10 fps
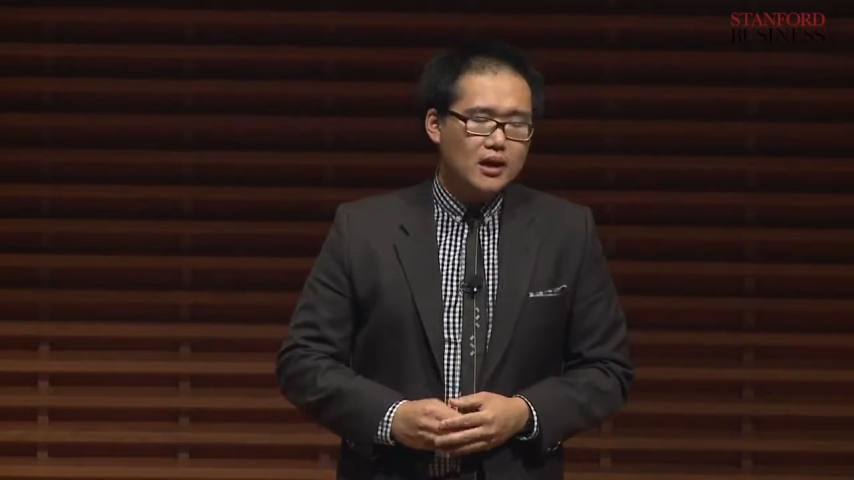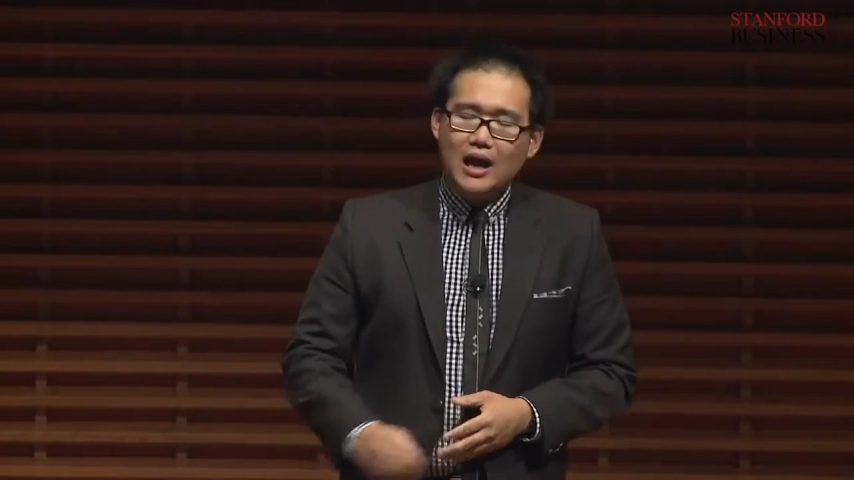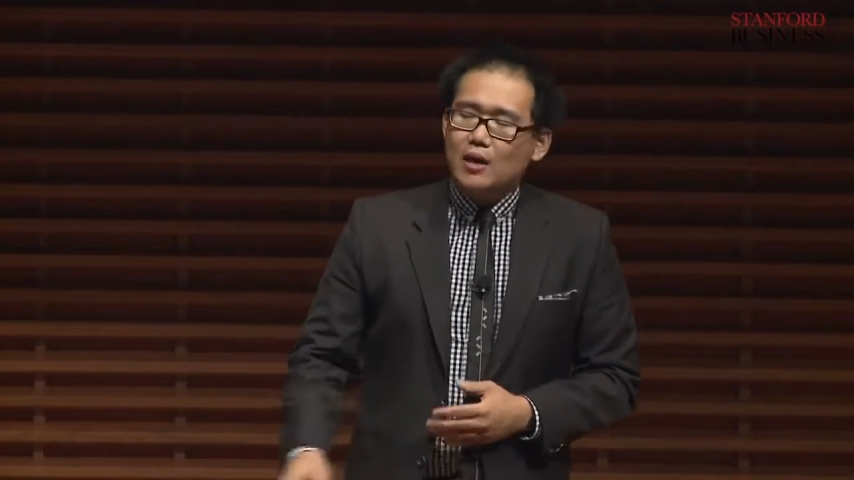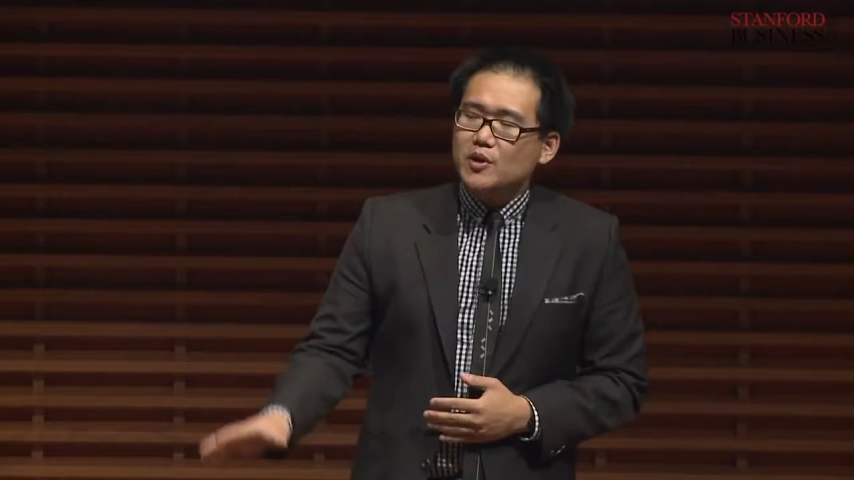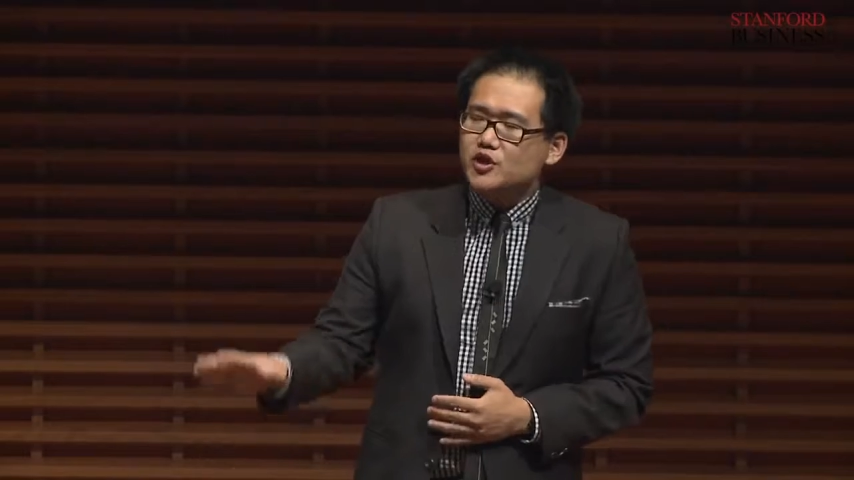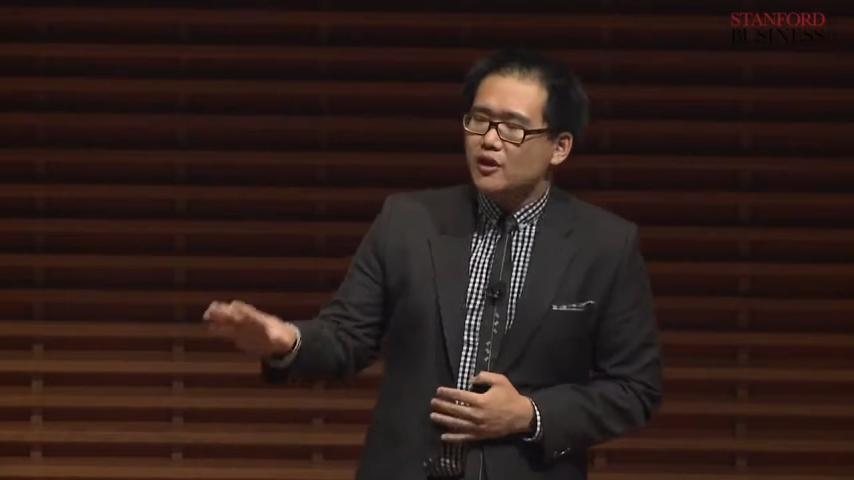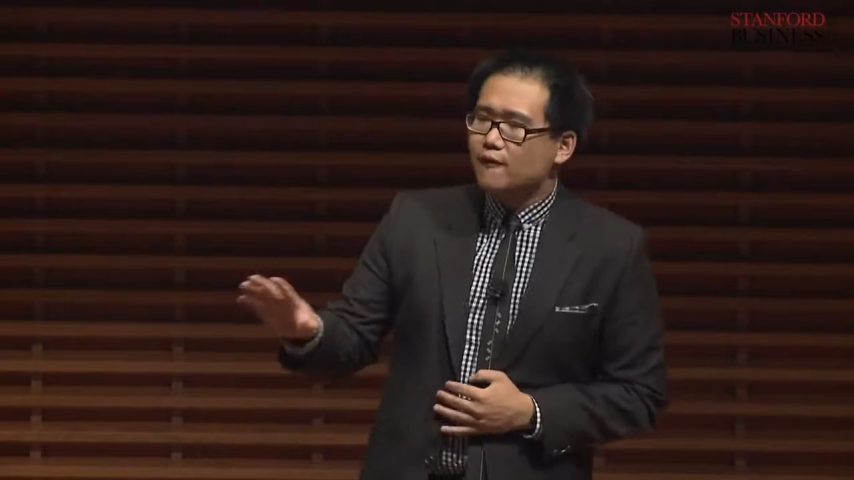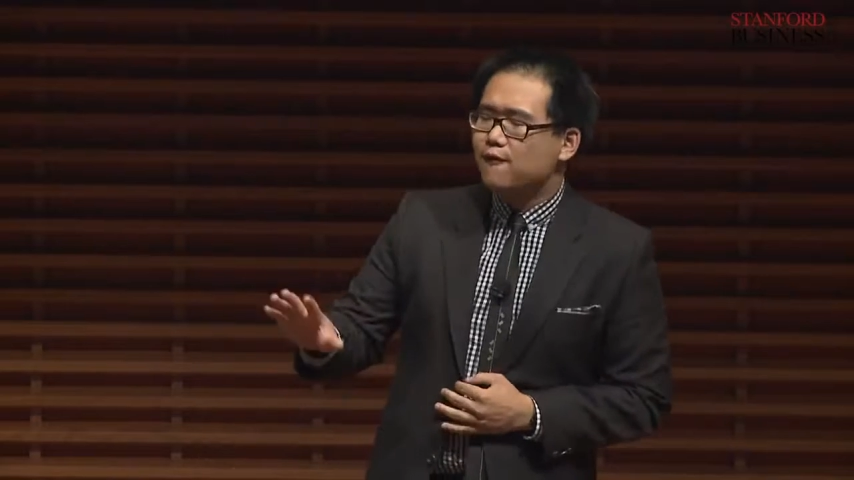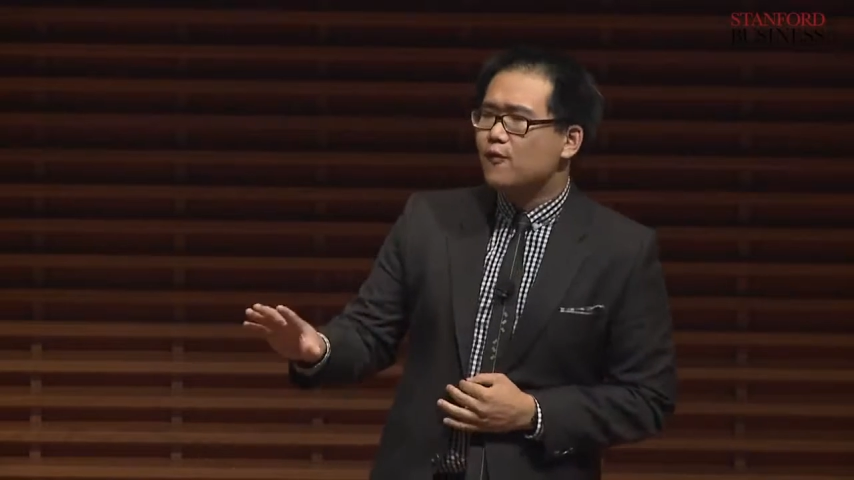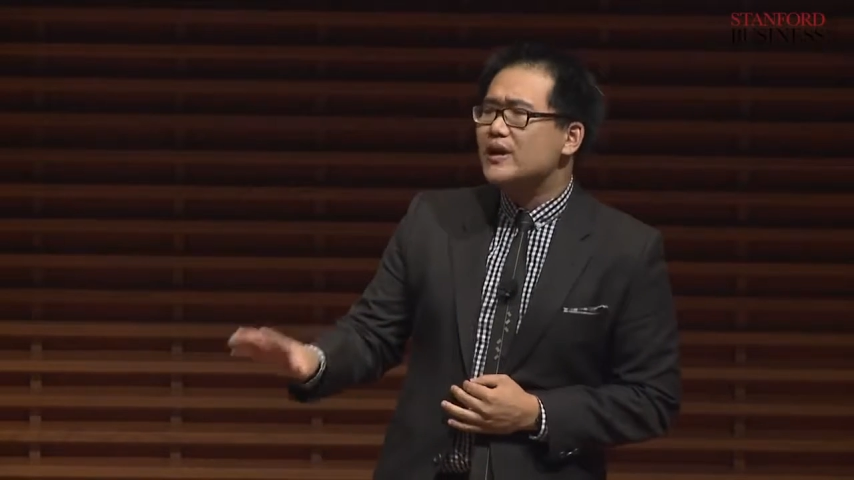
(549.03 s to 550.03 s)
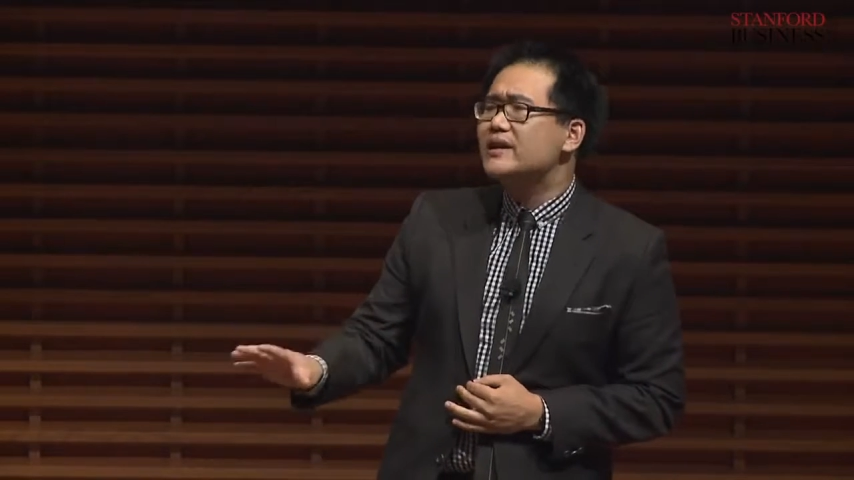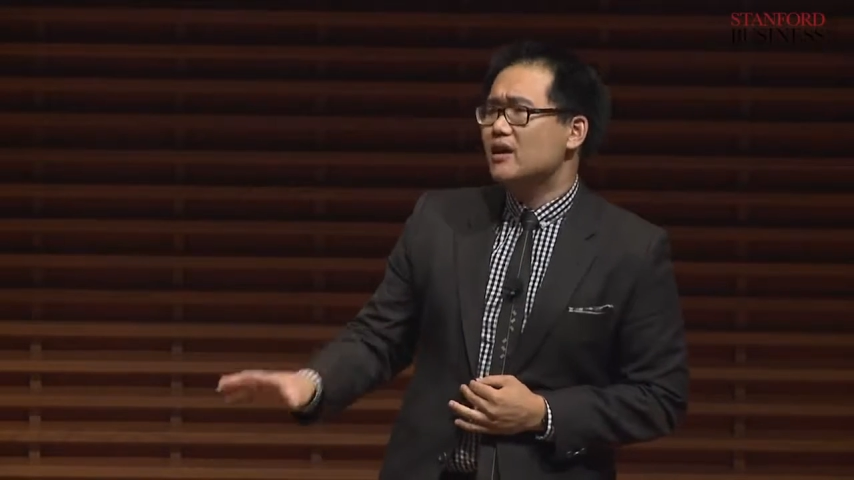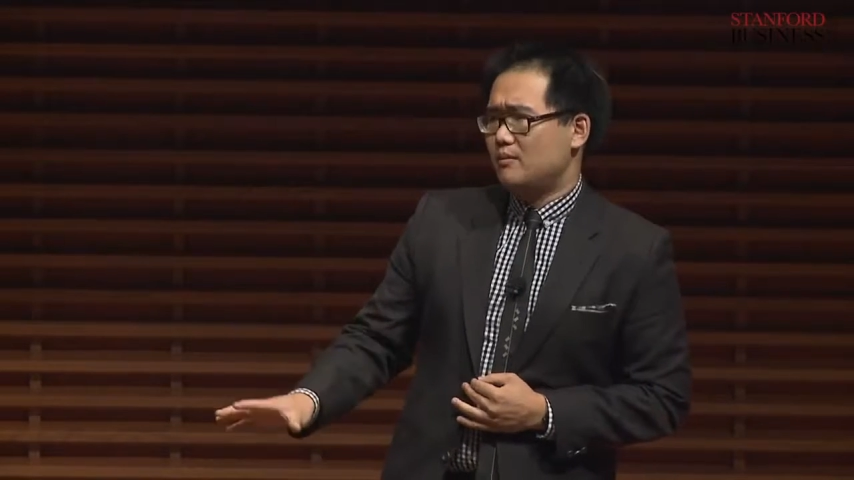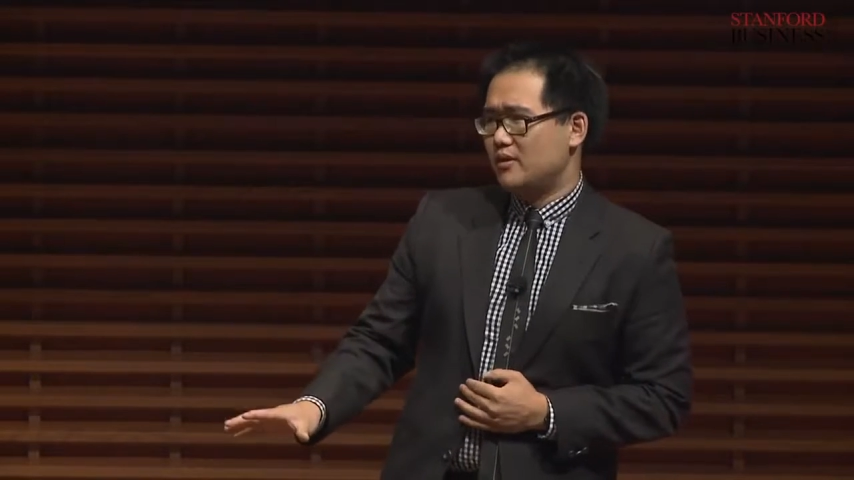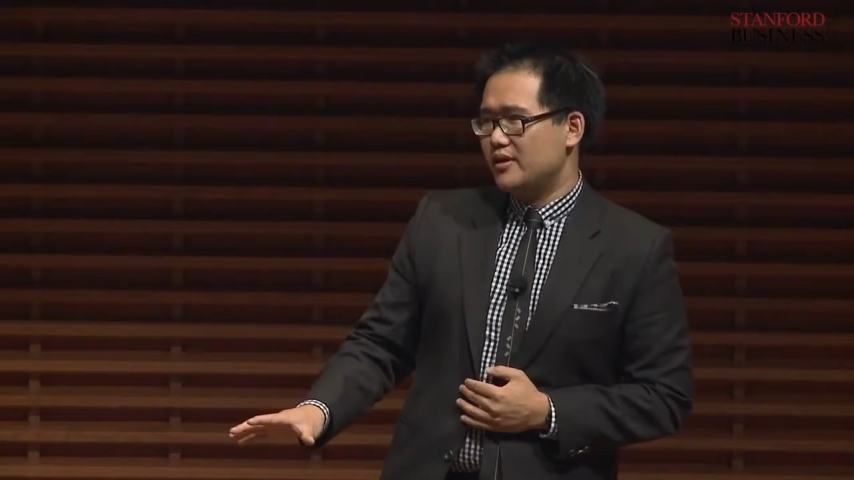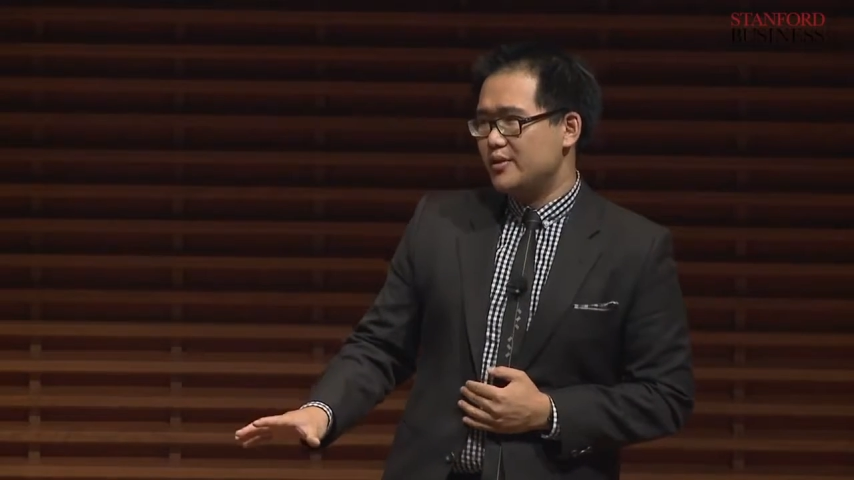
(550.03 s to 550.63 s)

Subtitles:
How much freedom